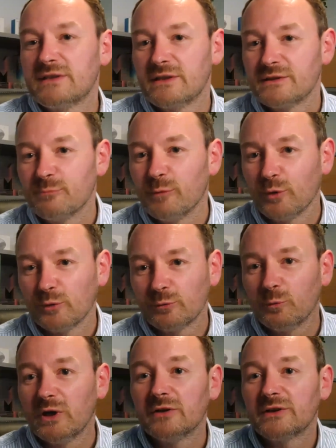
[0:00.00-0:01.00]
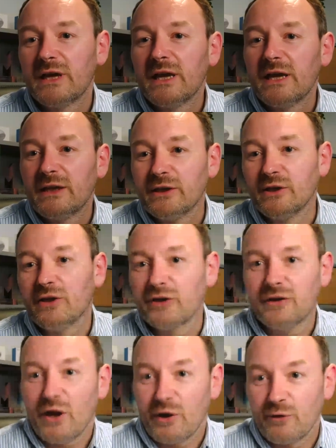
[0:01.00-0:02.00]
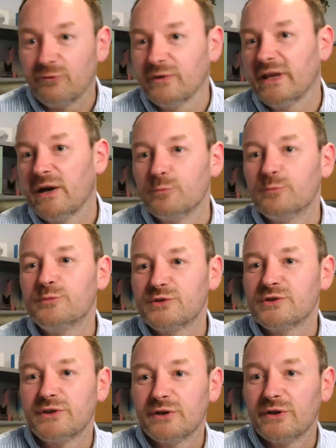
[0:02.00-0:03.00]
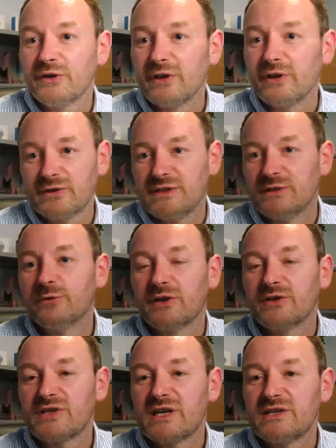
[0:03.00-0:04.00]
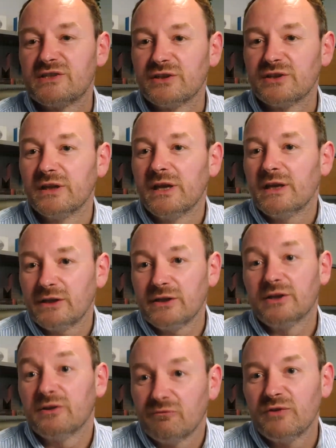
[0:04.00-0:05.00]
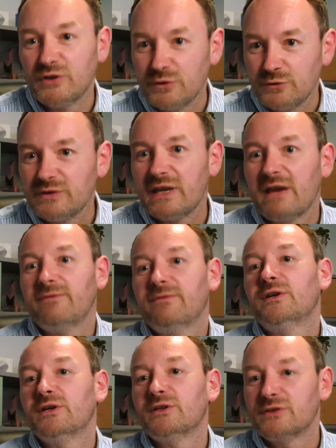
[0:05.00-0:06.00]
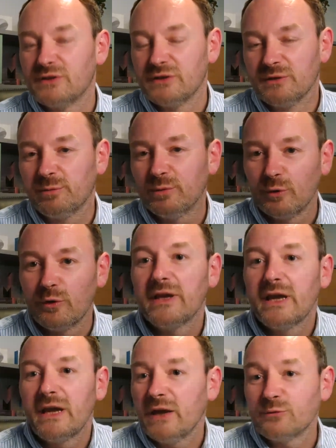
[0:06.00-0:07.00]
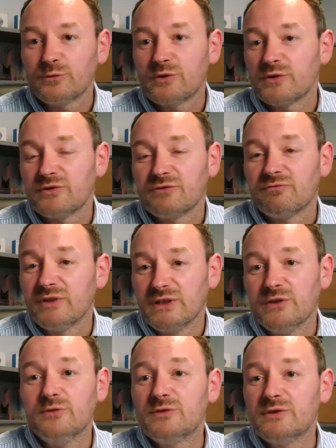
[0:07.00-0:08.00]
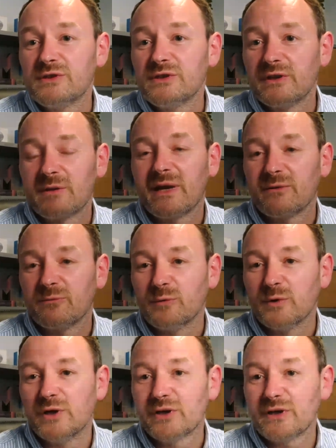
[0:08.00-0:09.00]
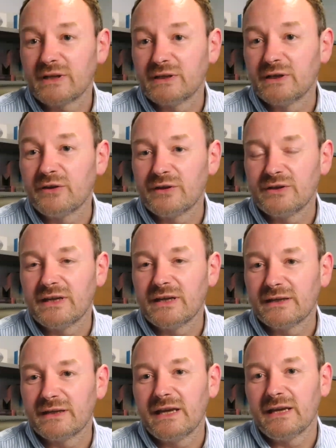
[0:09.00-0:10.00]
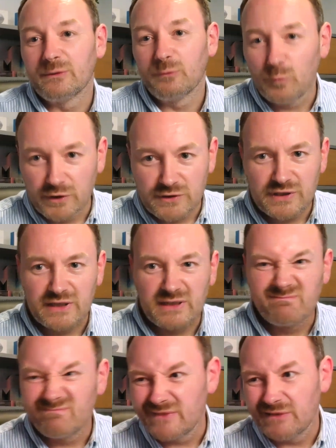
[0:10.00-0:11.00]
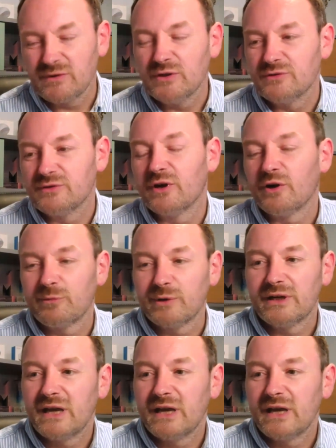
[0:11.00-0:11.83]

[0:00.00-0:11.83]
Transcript: this modern world, hopefully helps, the IT organization, reduce the effort to deploy and also just reduce, the amount of work, that you're going to get. Whereas say, if you're using hybrid,